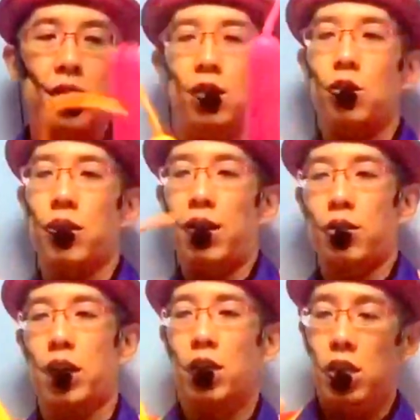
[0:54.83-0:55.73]
so now
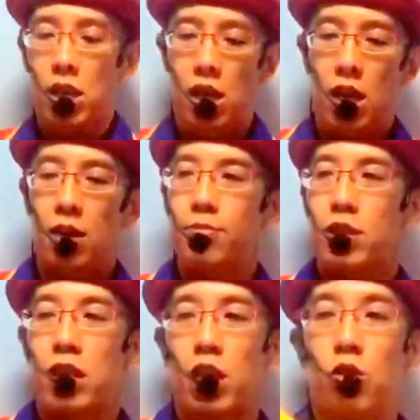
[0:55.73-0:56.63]
you can
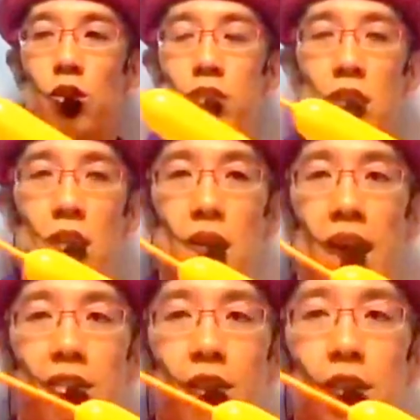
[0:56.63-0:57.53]
take note of the
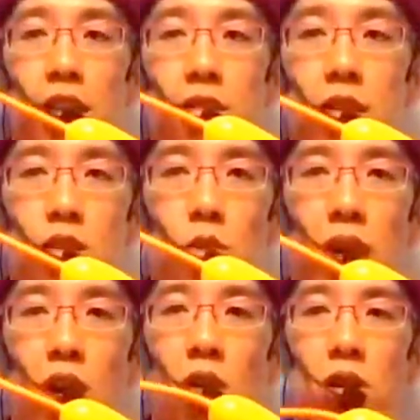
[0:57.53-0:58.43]
length of the tail. It's
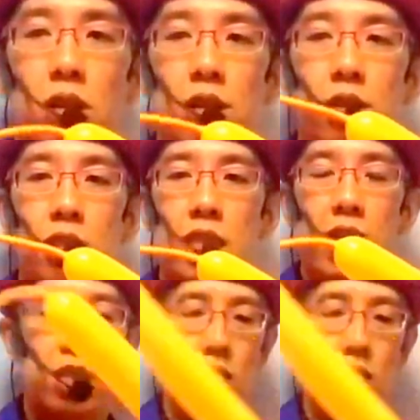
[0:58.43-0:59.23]
quite long here. Yes.